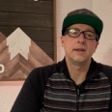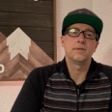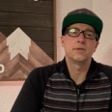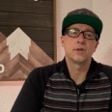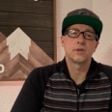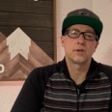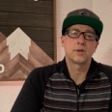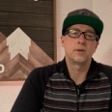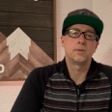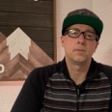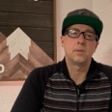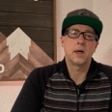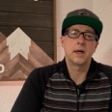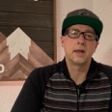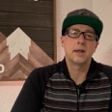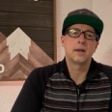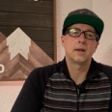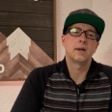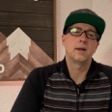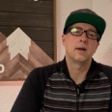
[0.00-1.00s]
versatile
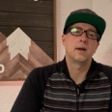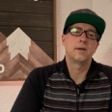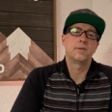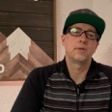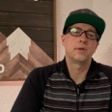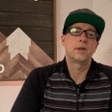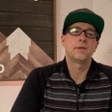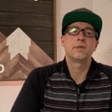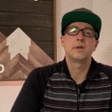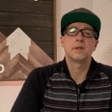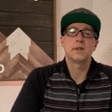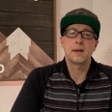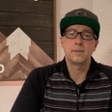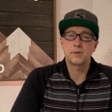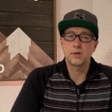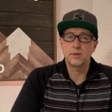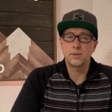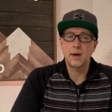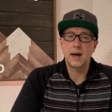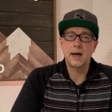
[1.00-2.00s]
bike for different
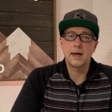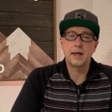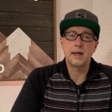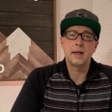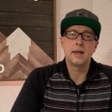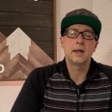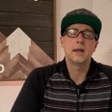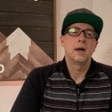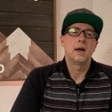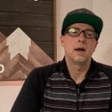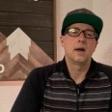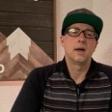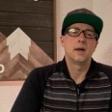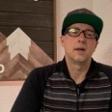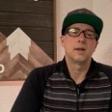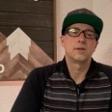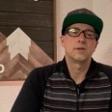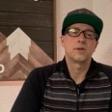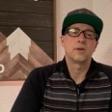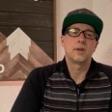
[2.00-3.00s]
types of riding,
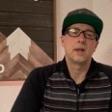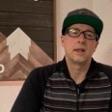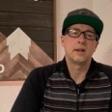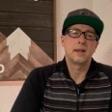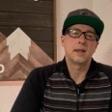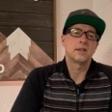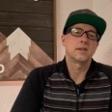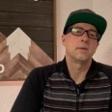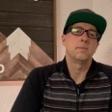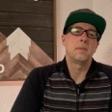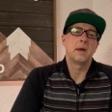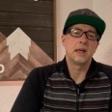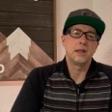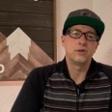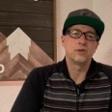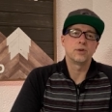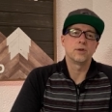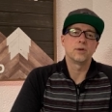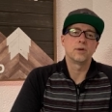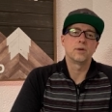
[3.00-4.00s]
so that's a
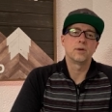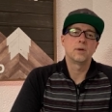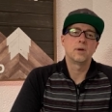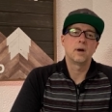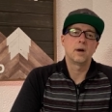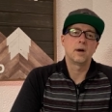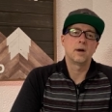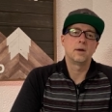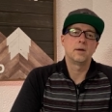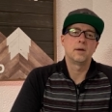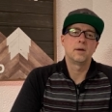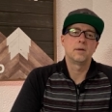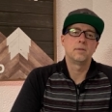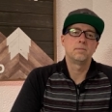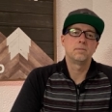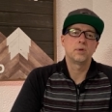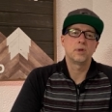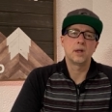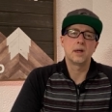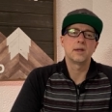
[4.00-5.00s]
major
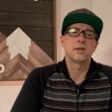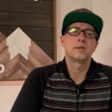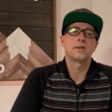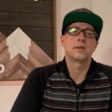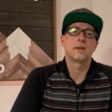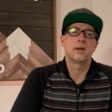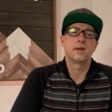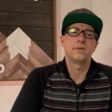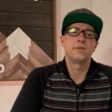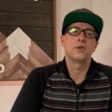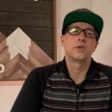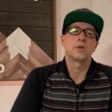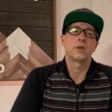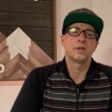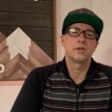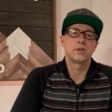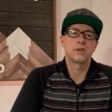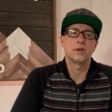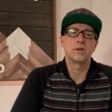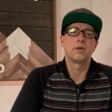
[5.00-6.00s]
plus if you're
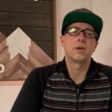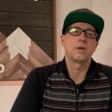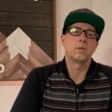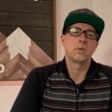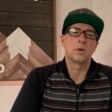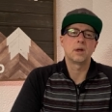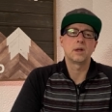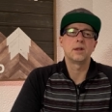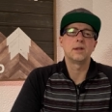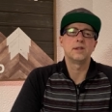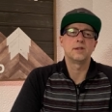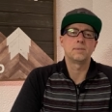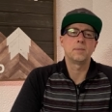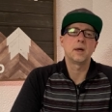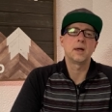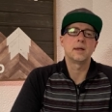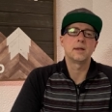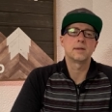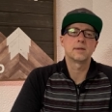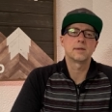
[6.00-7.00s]
considering one of these
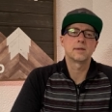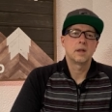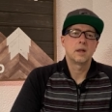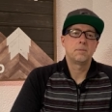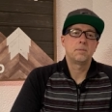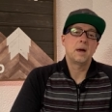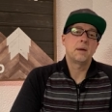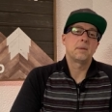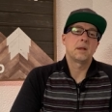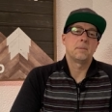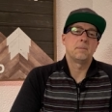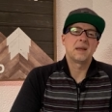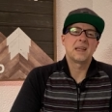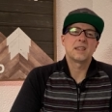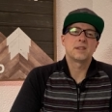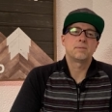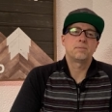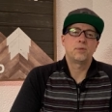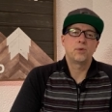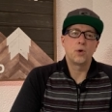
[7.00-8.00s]
bikes. And probably the
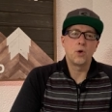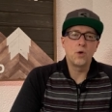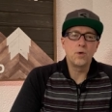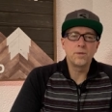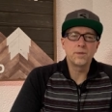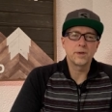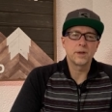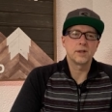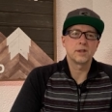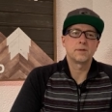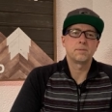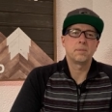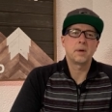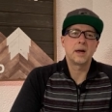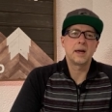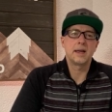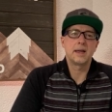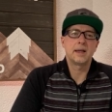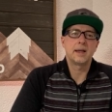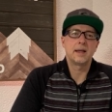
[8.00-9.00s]
biggest pro for this
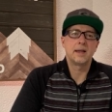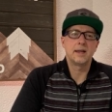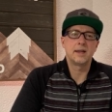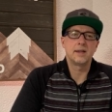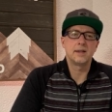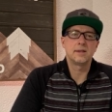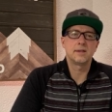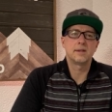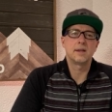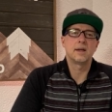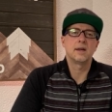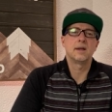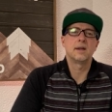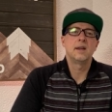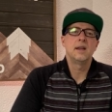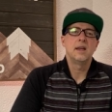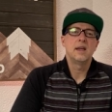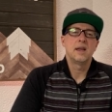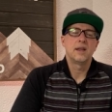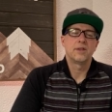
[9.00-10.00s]
bike is
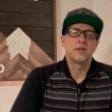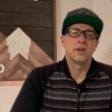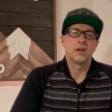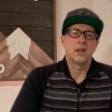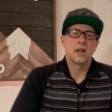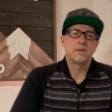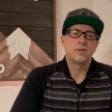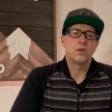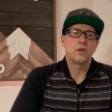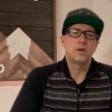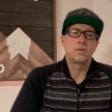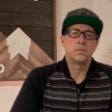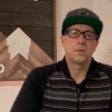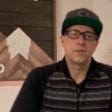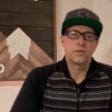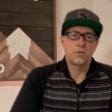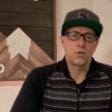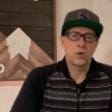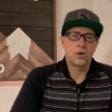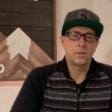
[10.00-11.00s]
the level of
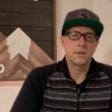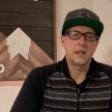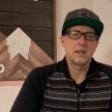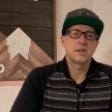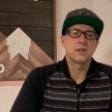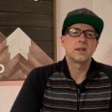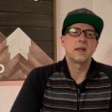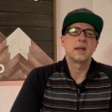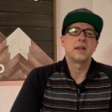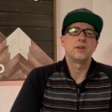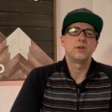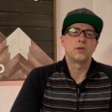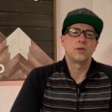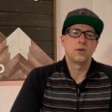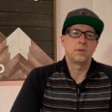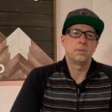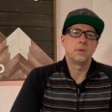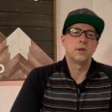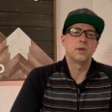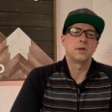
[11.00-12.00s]
performance and
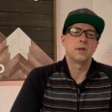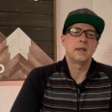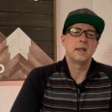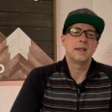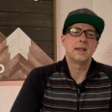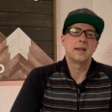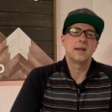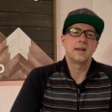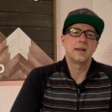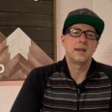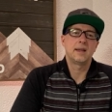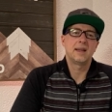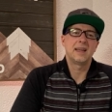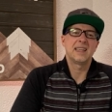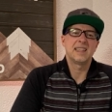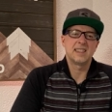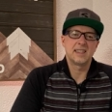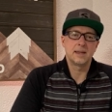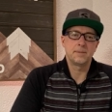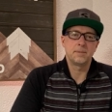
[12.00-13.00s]
durability that it
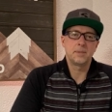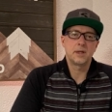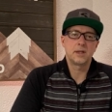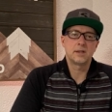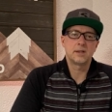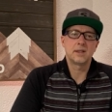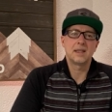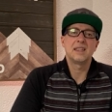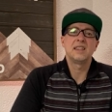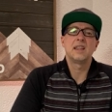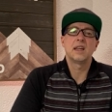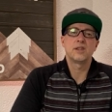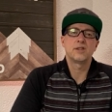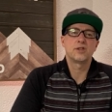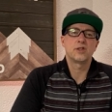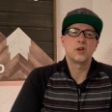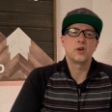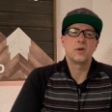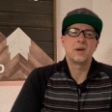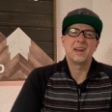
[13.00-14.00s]
exhibits. It does
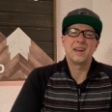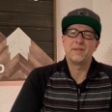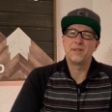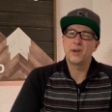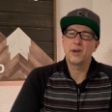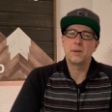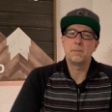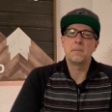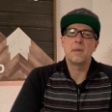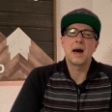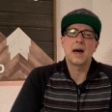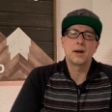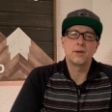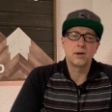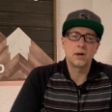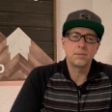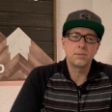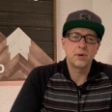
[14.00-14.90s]
so at a very moderate